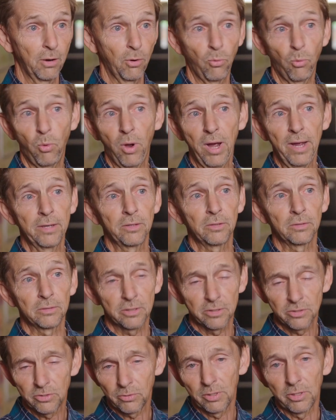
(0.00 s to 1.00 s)
wild.
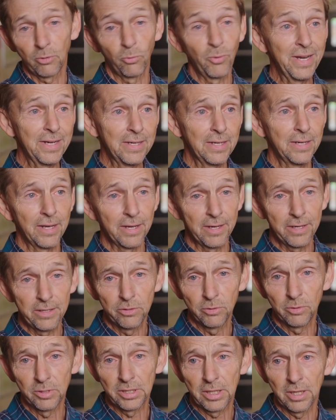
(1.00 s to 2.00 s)
So on a windy day,
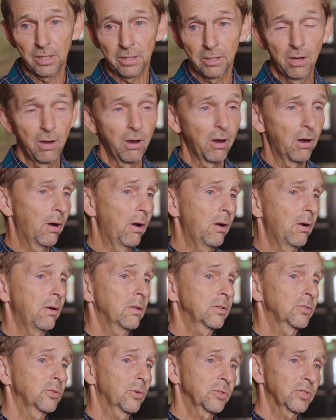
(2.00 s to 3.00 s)
you would get
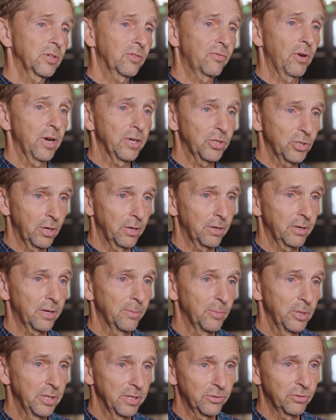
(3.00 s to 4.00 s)
all sorts of fresh air
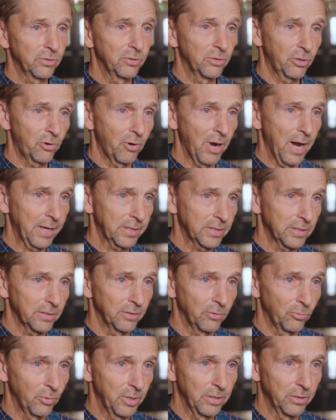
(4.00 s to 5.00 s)
coming in through the cracks in
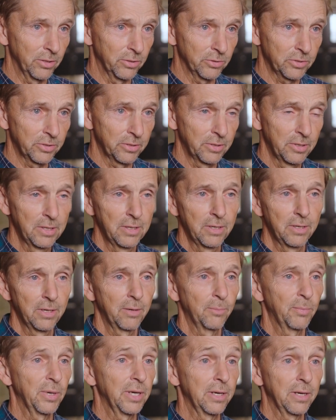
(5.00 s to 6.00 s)
the windows,
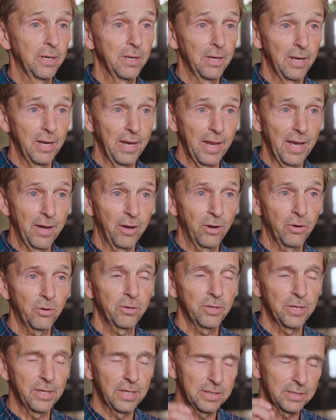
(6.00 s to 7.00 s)
but now
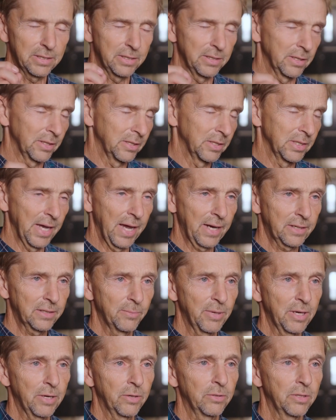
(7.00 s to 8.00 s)
it's the exact
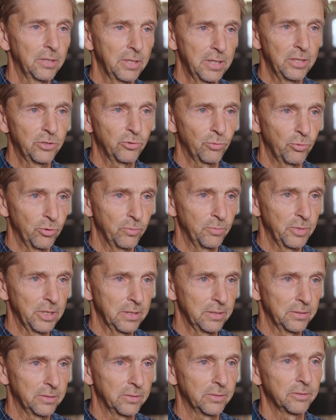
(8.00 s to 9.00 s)
amount each room
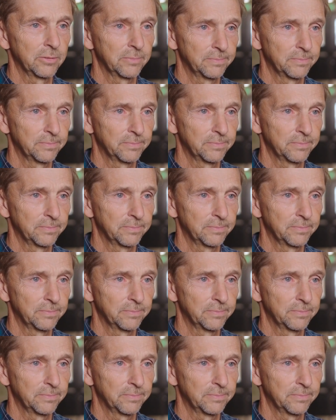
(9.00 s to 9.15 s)
needs.